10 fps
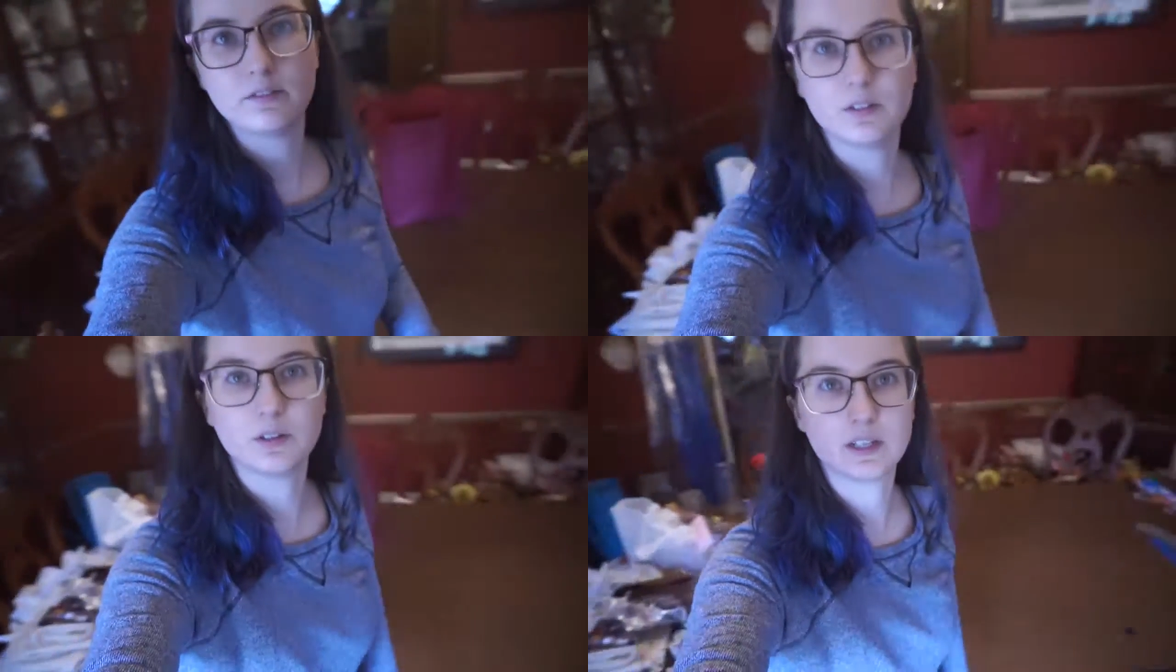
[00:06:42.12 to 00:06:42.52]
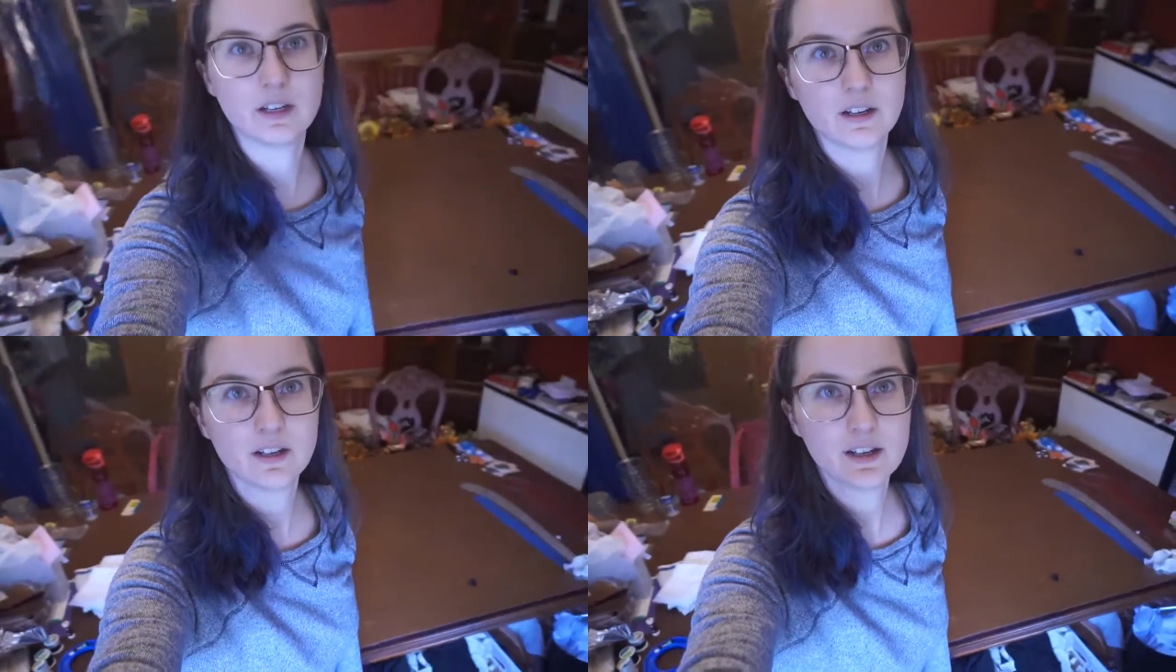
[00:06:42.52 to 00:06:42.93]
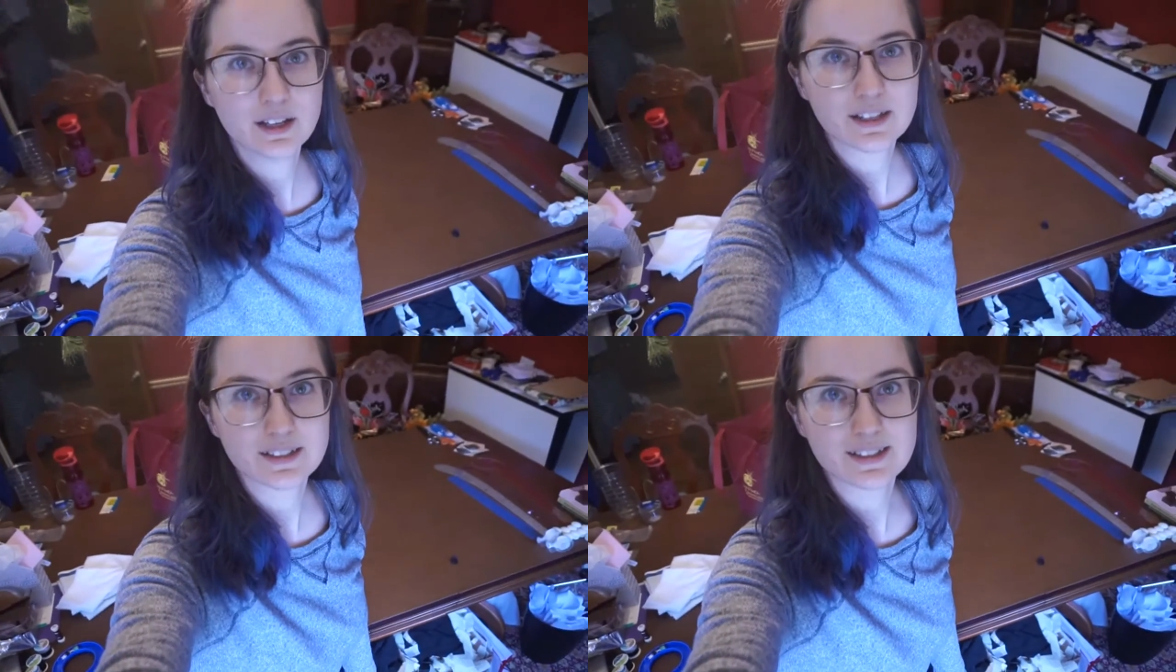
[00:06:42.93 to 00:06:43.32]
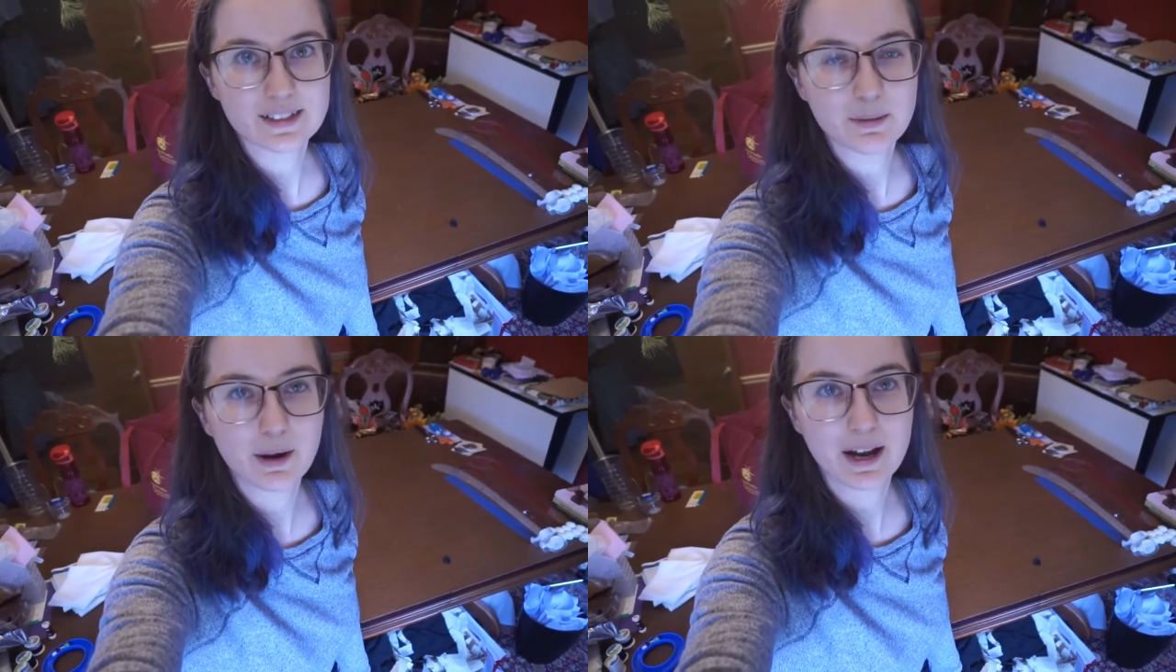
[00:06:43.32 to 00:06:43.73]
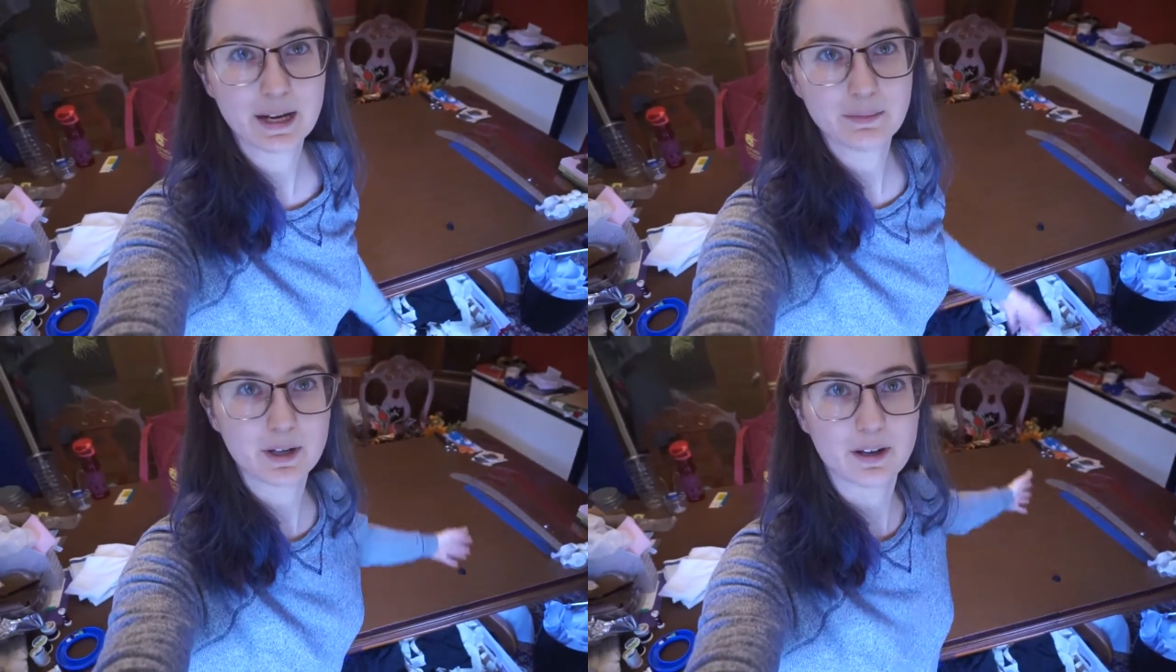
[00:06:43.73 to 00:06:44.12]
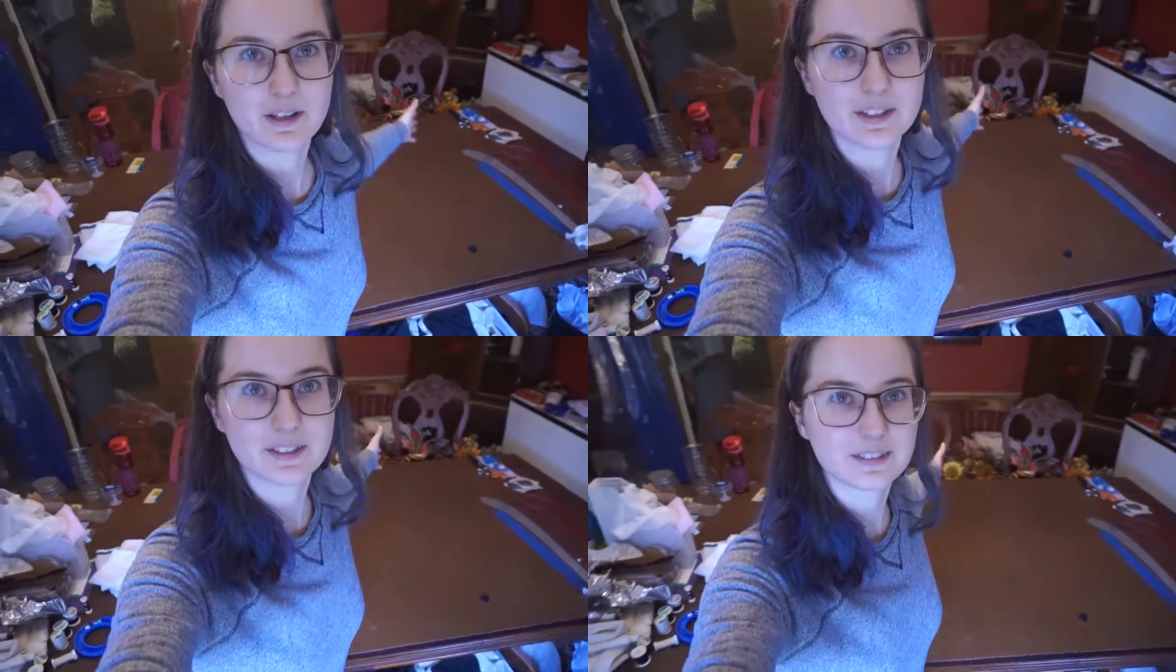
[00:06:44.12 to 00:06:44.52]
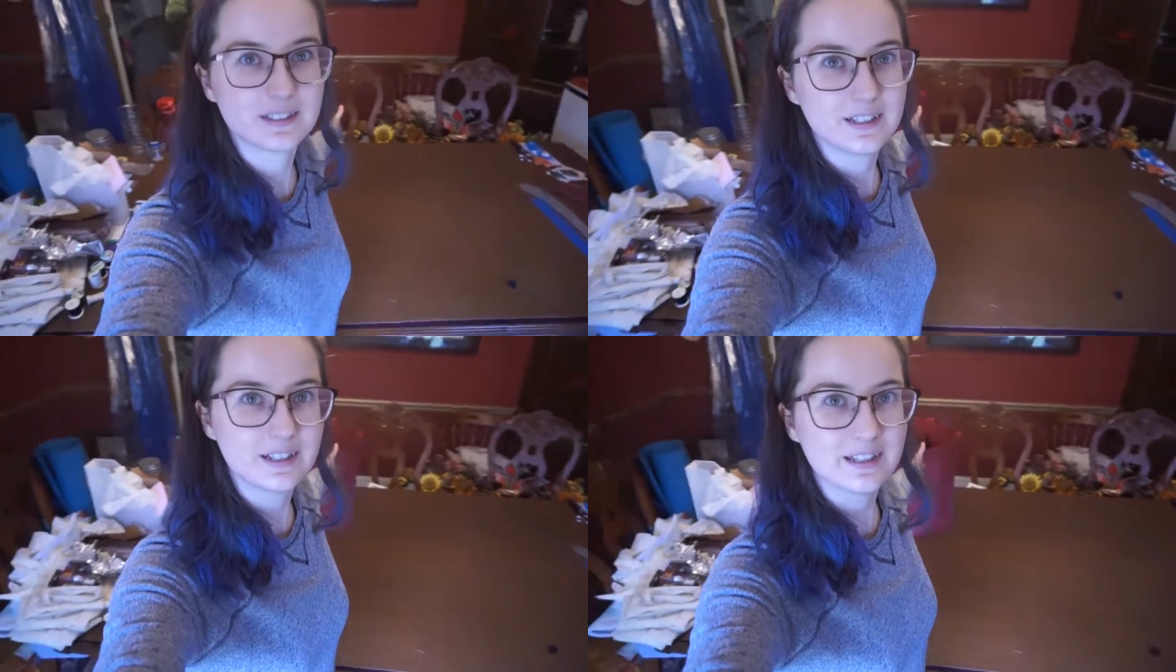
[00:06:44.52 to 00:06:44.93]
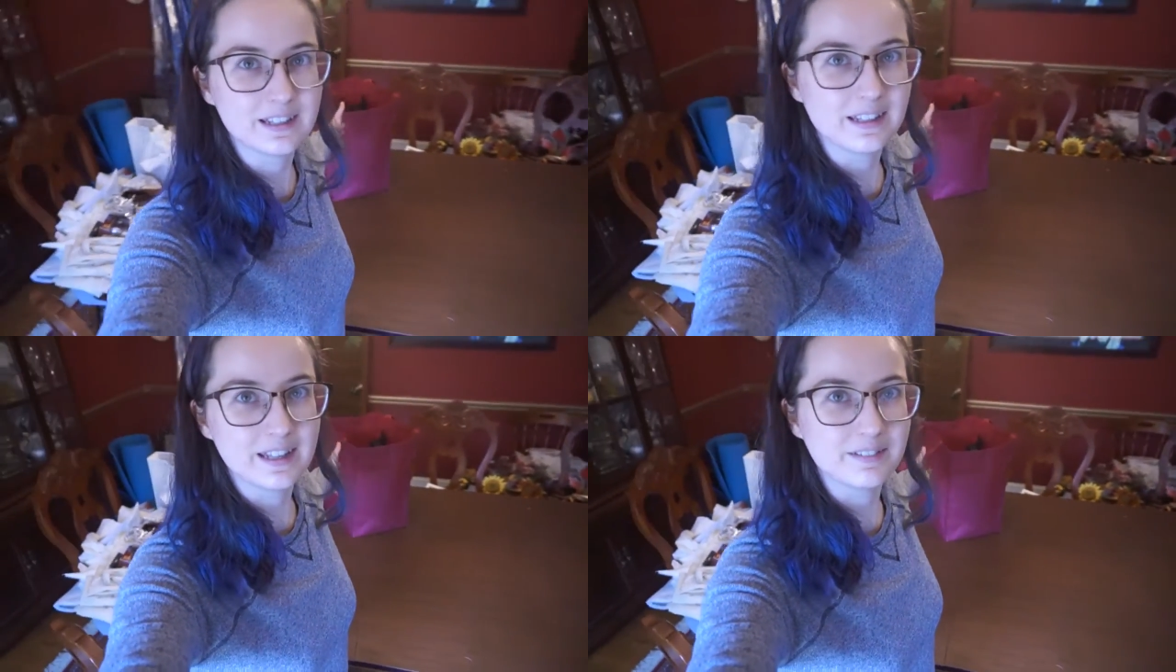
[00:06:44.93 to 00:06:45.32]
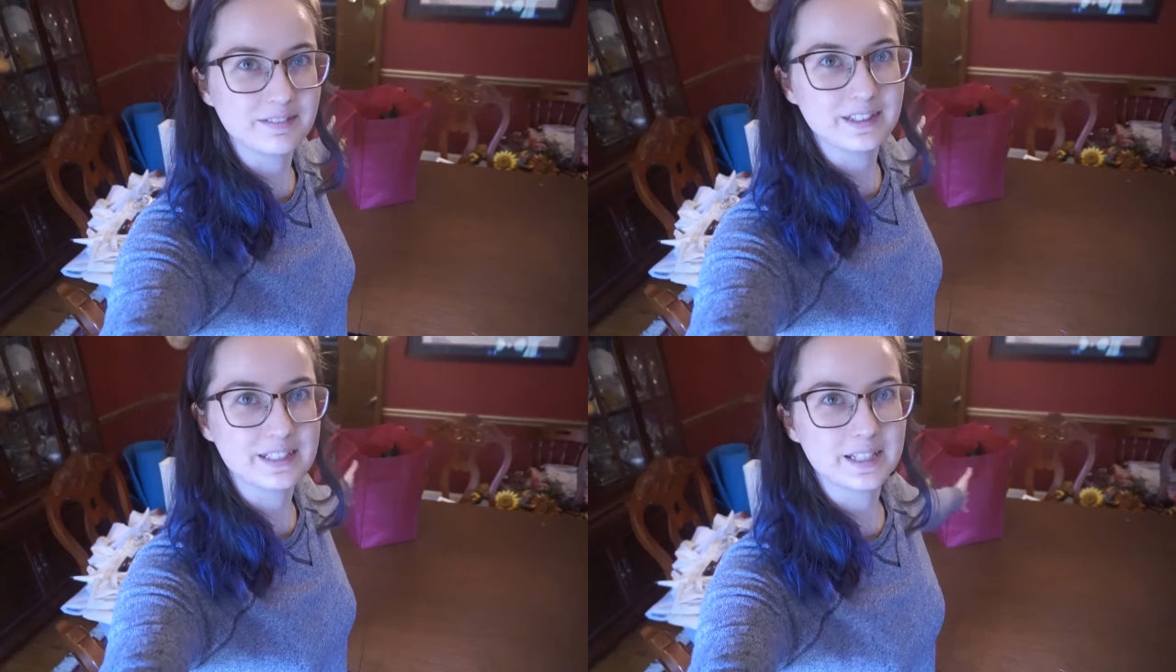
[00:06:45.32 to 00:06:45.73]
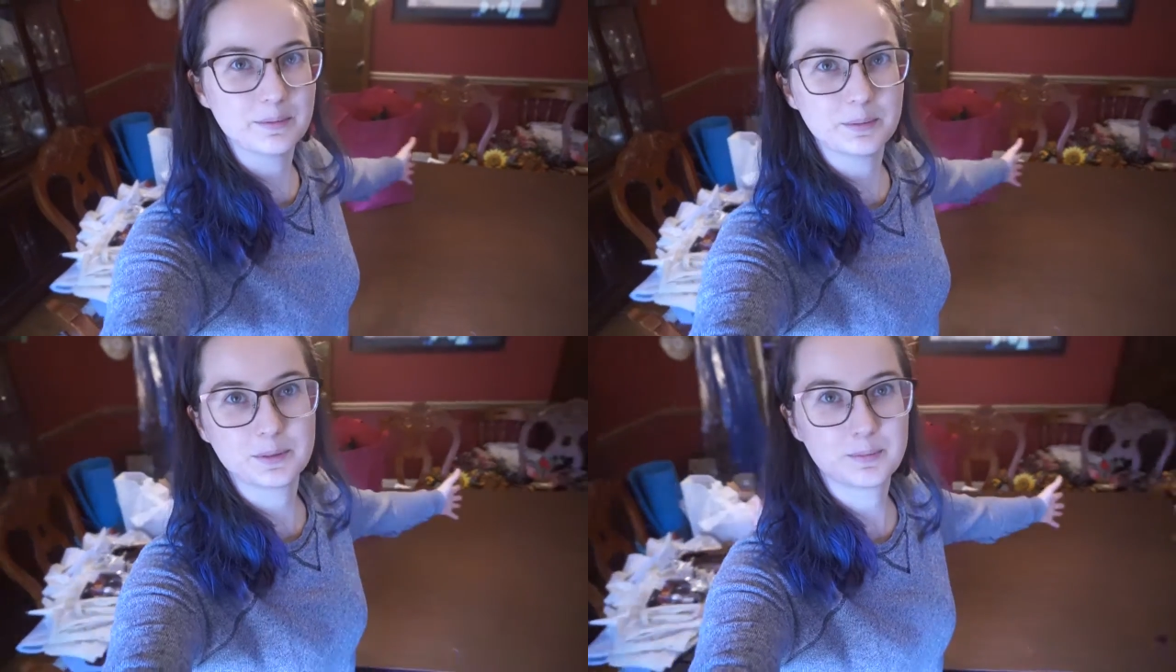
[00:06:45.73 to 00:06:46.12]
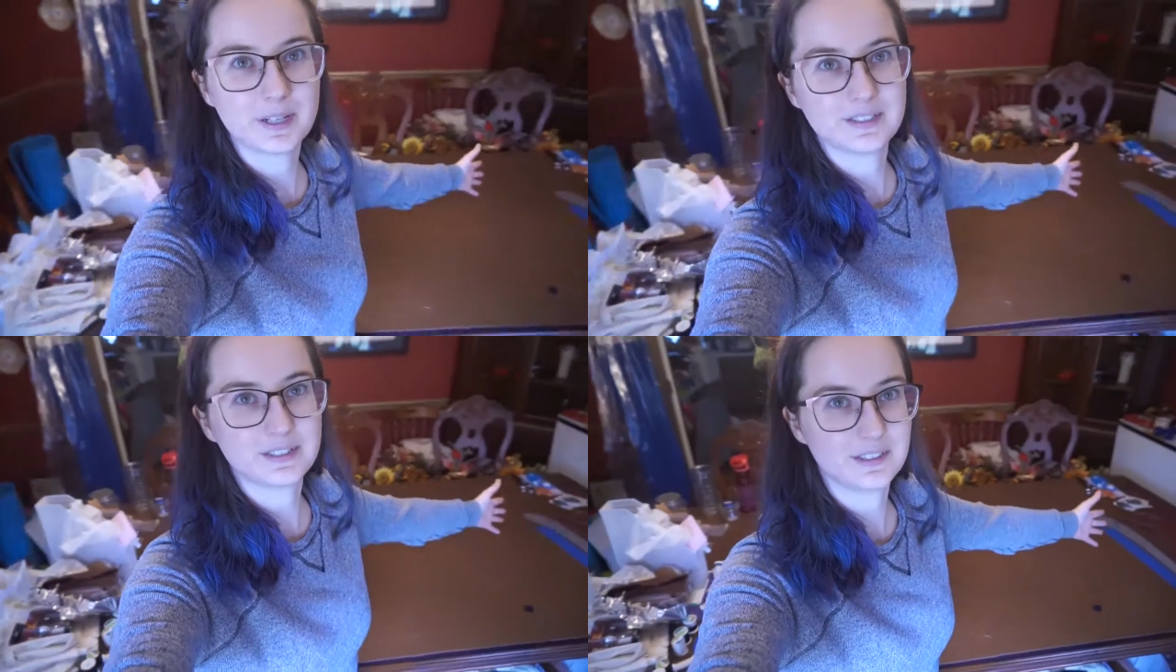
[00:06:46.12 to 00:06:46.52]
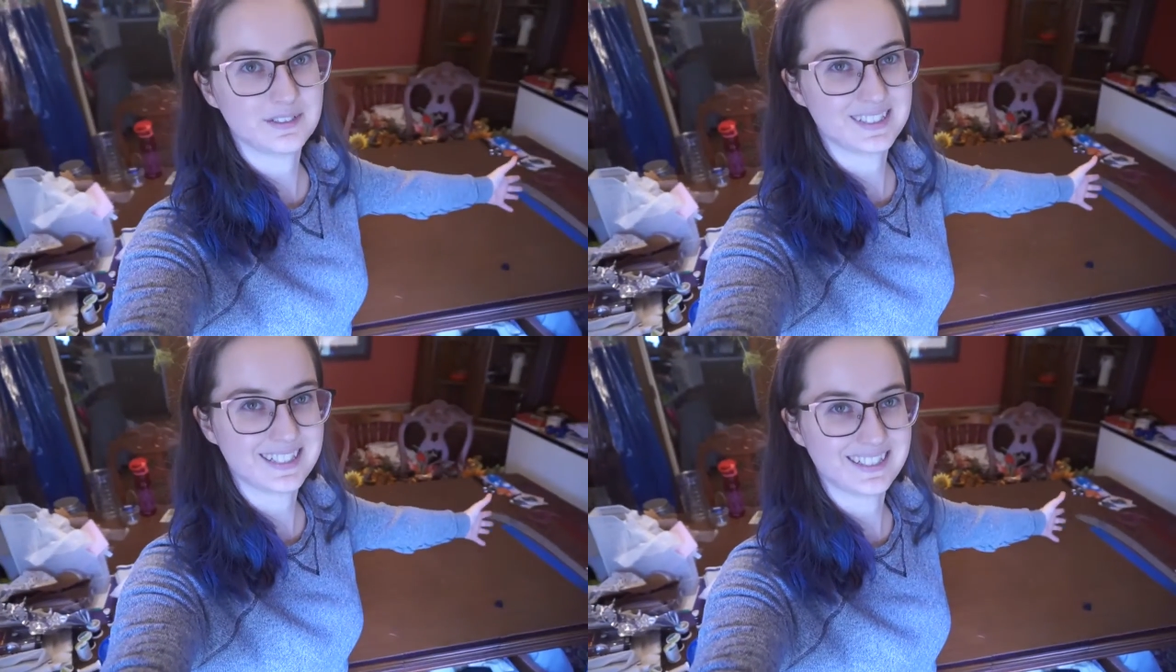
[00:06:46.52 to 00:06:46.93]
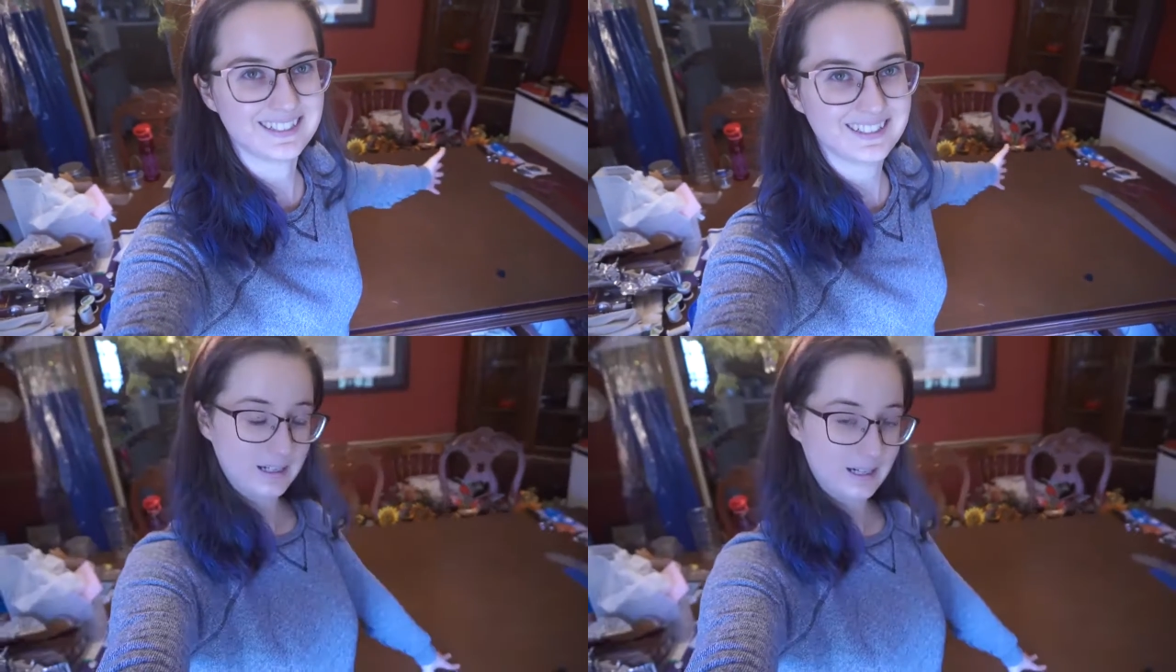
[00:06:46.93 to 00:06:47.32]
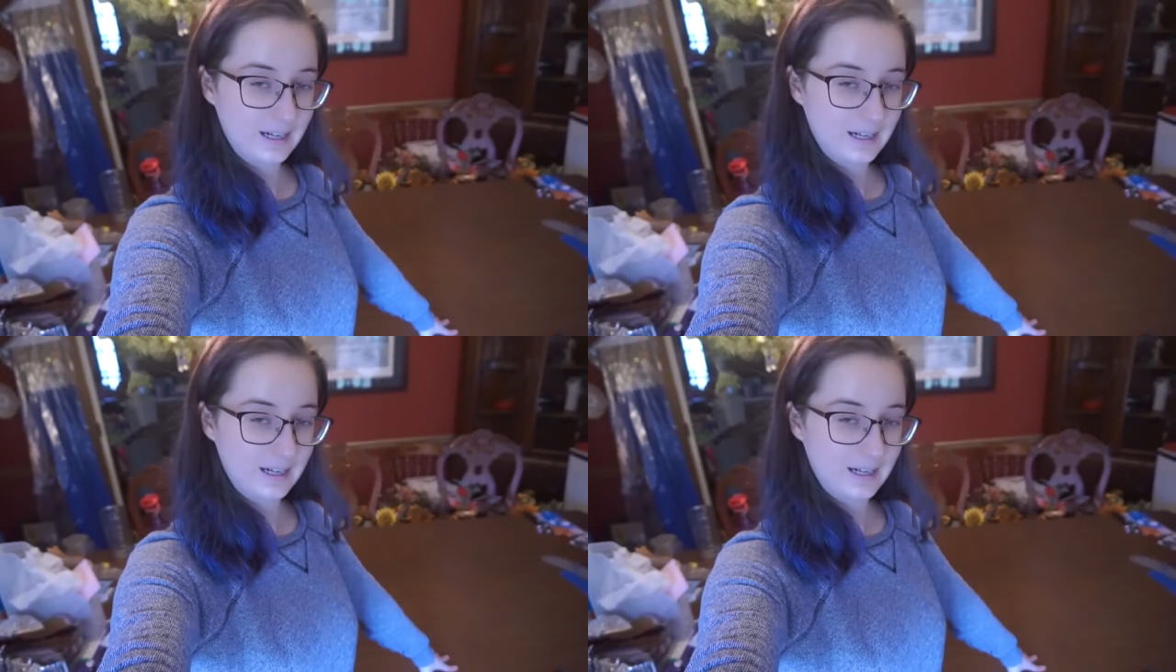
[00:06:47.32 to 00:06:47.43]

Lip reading: you can see behind me all this lovely table space all of a sudden.